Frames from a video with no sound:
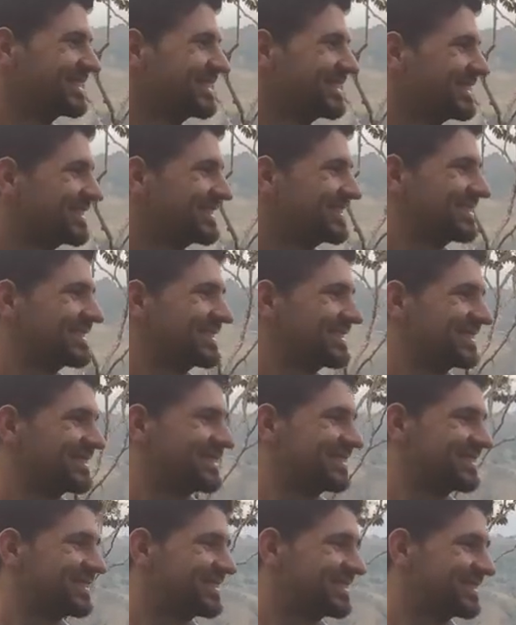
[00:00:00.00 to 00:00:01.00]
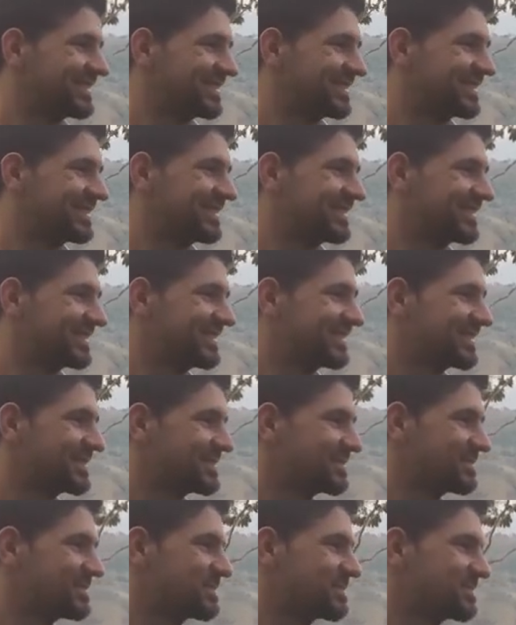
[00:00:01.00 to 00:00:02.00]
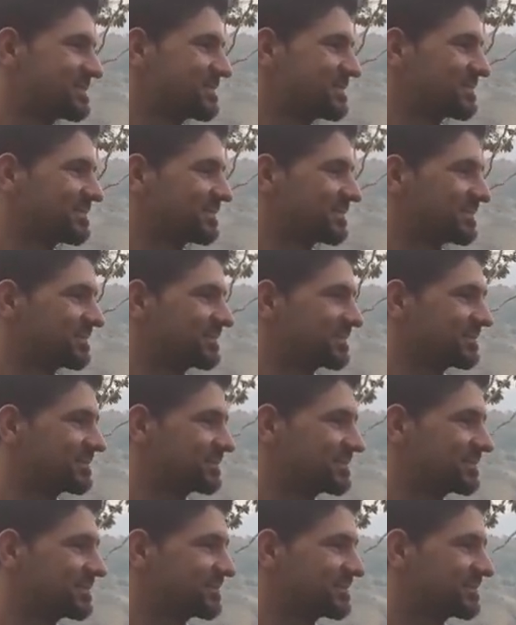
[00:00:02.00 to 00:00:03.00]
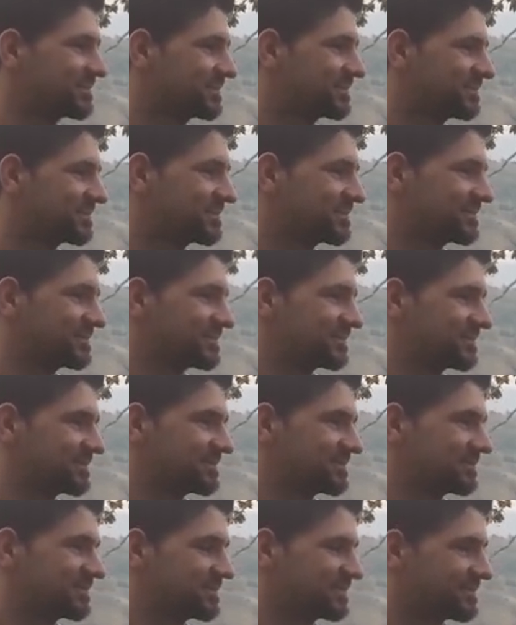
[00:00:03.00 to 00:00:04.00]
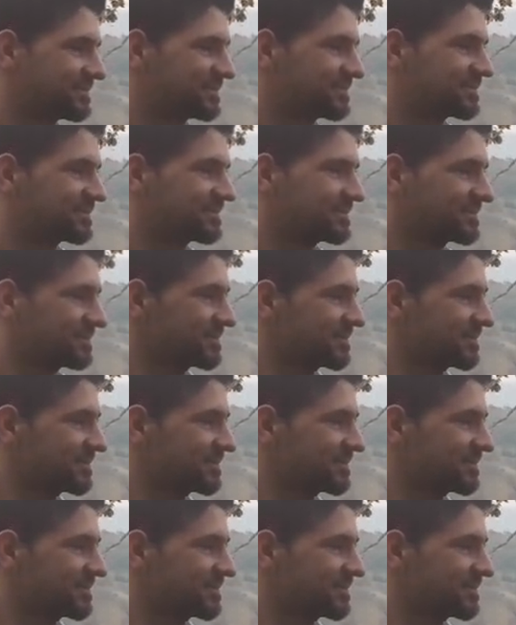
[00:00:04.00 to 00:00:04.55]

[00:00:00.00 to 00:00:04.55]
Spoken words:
No words are spoken by the person on screen.